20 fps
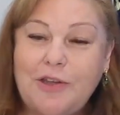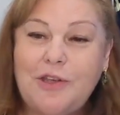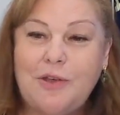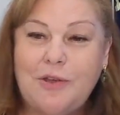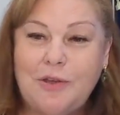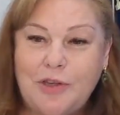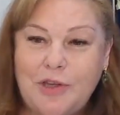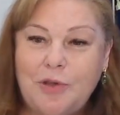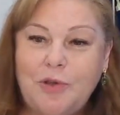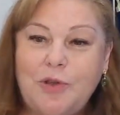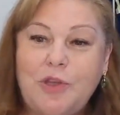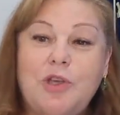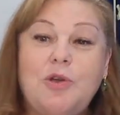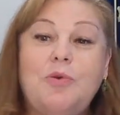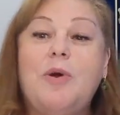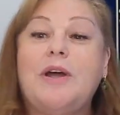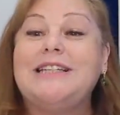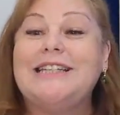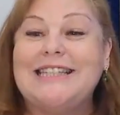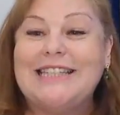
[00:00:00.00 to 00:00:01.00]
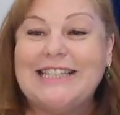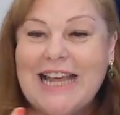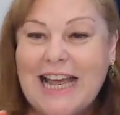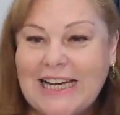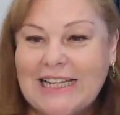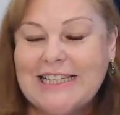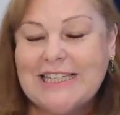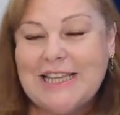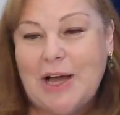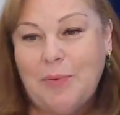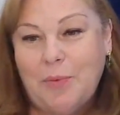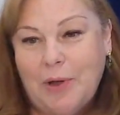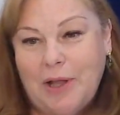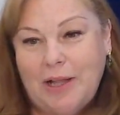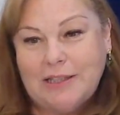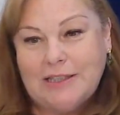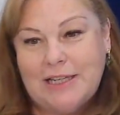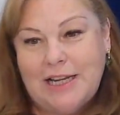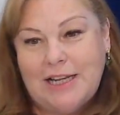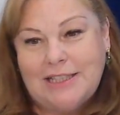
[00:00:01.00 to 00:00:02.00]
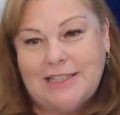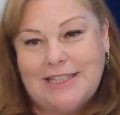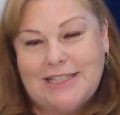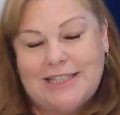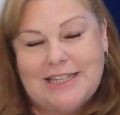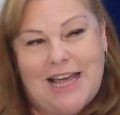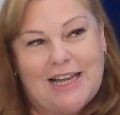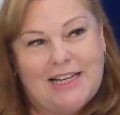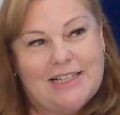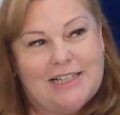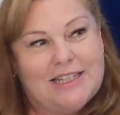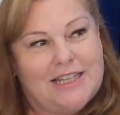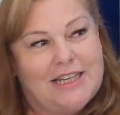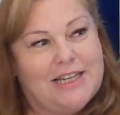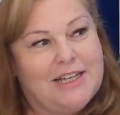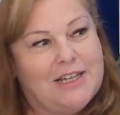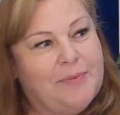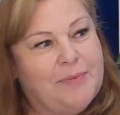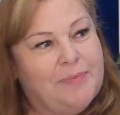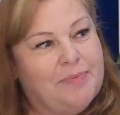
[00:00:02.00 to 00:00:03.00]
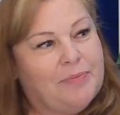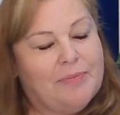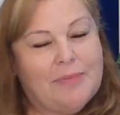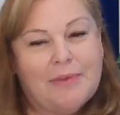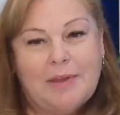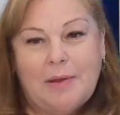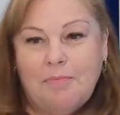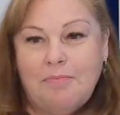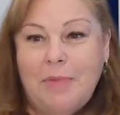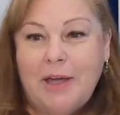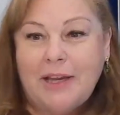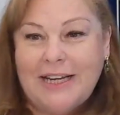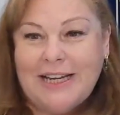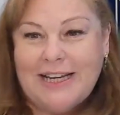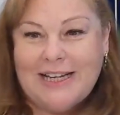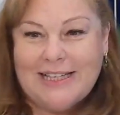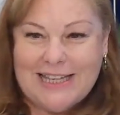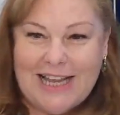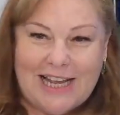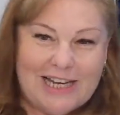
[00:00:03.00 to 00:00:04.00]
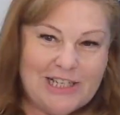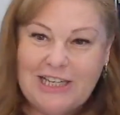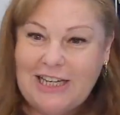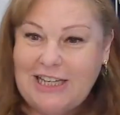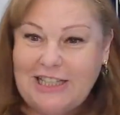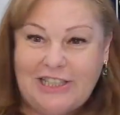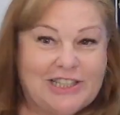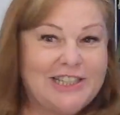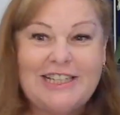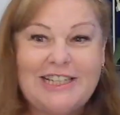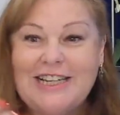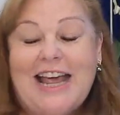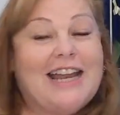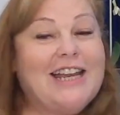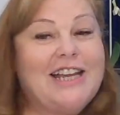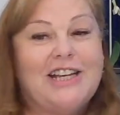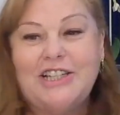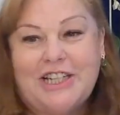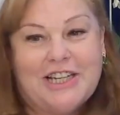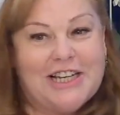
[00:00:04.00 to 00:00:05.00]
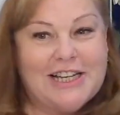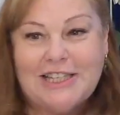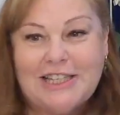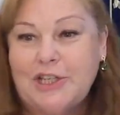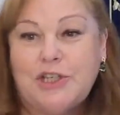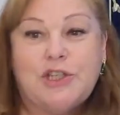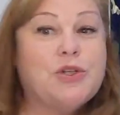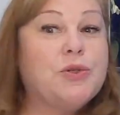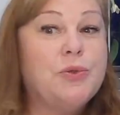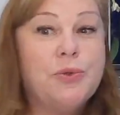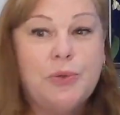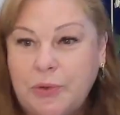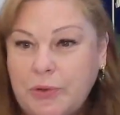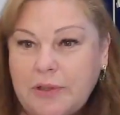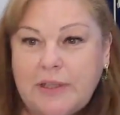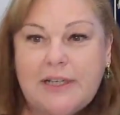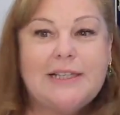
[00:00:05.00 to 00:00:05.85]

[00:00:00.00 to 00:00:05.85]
you, you, you understand that world and understand that money is actually just an energy. It's a tool.